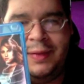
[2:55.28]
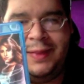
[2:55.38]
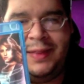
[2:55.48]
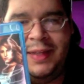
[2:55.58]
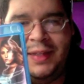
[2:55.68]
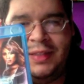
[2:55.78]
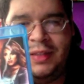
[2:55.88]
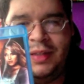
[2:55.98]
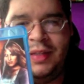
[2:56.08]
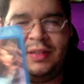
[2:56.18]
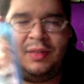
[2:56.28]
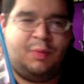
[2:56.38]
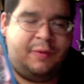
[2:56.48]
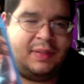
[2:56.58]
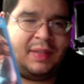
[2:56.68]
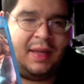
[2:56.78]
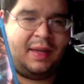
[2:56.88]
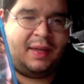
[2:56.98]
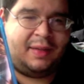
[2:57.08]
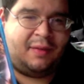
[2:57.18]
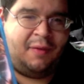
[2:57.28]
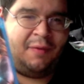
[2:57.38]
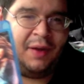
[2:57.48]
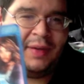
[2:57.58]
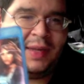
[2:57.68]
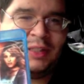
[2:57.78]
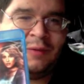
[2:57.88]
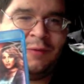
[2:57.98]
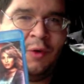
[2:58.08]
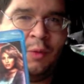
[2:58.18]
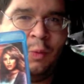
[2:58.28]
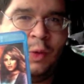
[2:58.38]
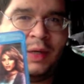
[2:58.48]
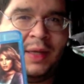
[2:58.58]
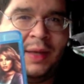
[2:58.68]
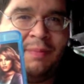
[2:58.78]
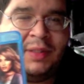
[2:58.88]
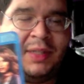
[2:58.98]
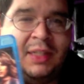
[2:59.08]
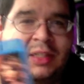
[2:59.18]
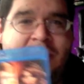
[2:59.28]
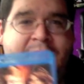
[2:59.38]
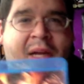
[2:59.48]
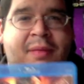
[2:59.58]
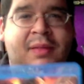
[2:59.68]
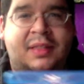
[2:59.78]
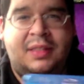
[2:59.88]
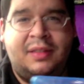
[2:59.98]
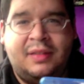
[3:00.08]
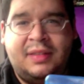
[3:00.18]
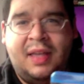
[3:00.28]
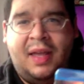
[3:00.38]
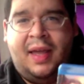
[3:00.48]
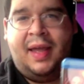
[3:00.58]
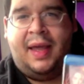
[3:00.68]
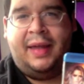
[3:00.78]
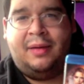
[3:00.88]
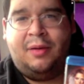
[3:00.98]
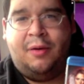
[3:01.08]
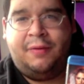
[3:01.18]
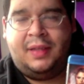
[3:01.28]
this movie is like a foundation for what can potentially become of this series, and hopefully